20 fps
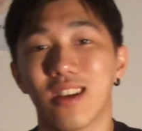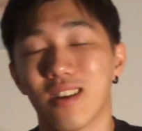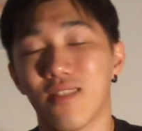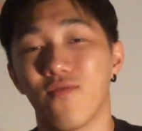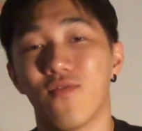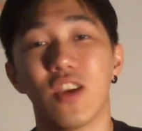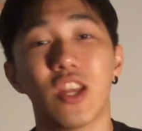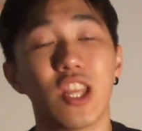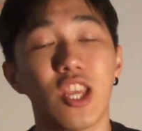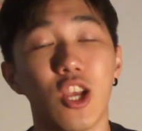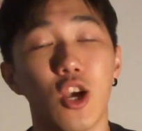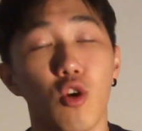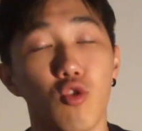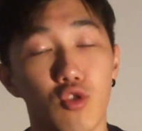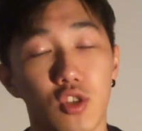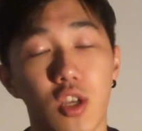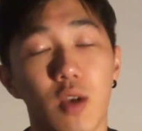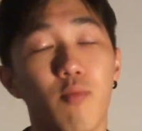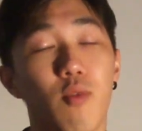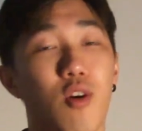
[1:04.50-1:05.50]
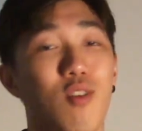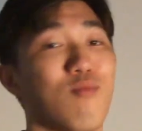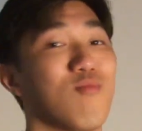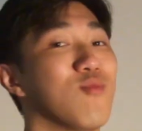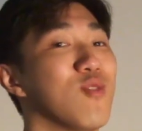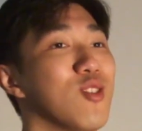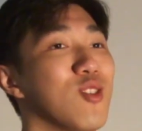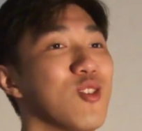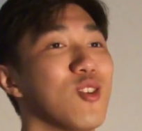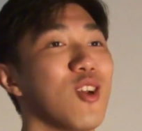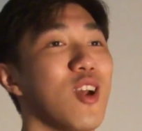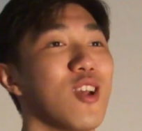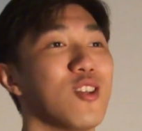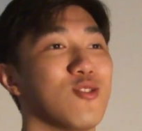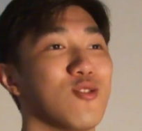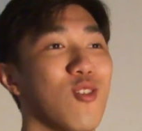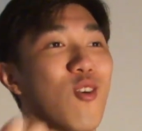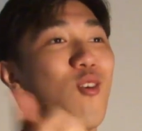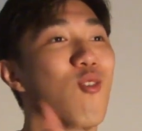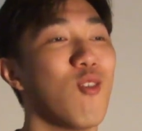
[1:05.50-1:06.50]
videos, come on. You guys
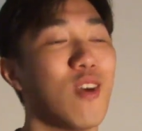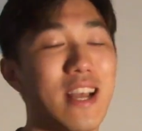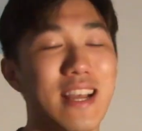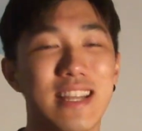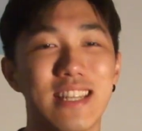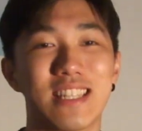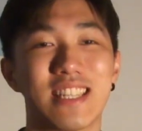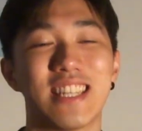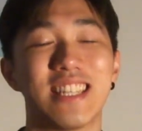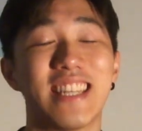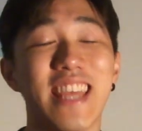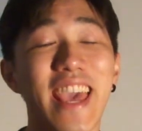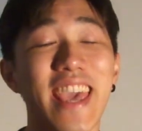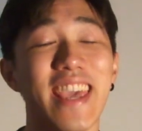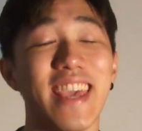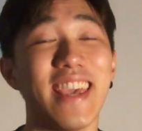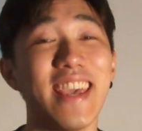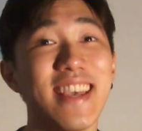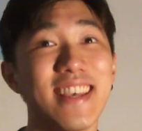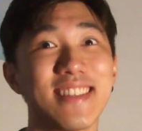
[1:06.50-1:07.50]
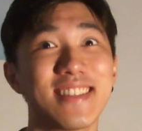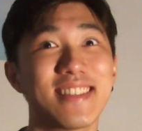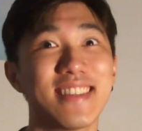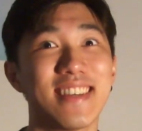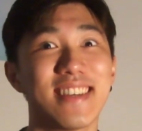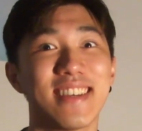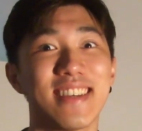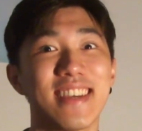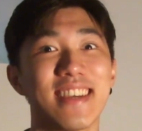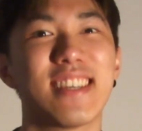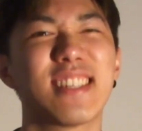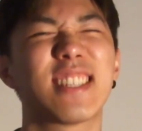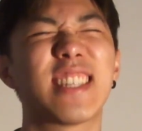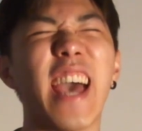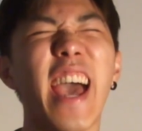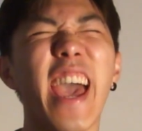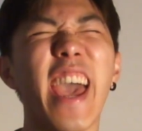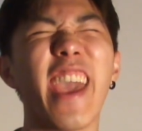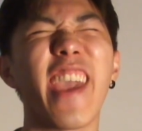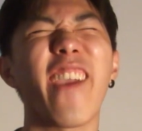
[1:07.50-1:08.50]
know. Today is
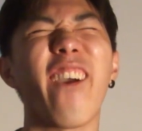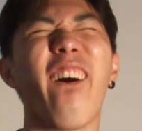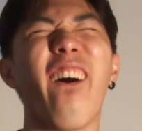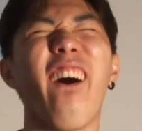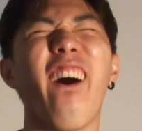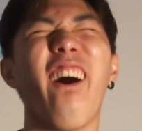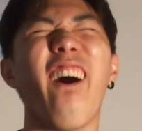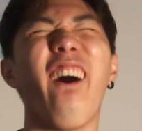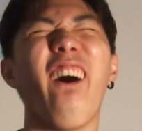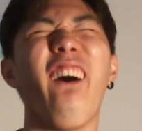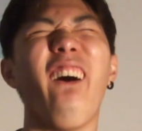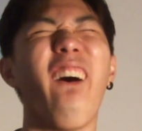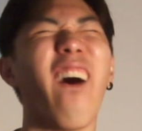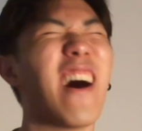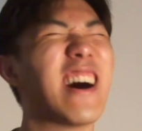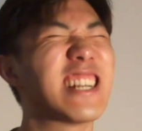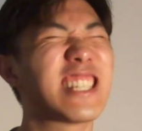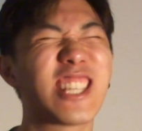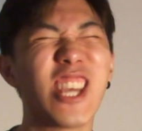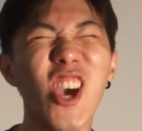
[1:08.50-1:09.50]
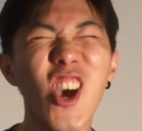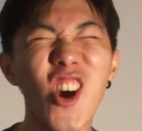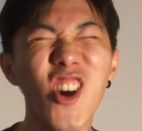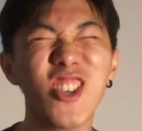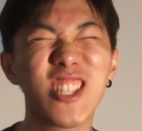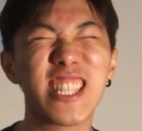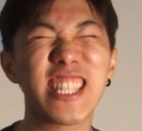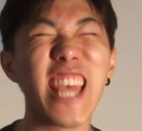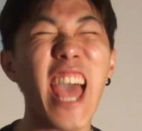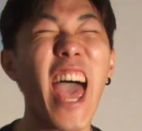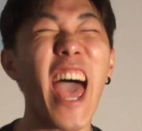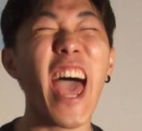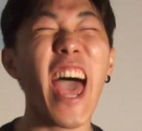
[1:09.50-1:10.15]
Taeyeon Tuesday.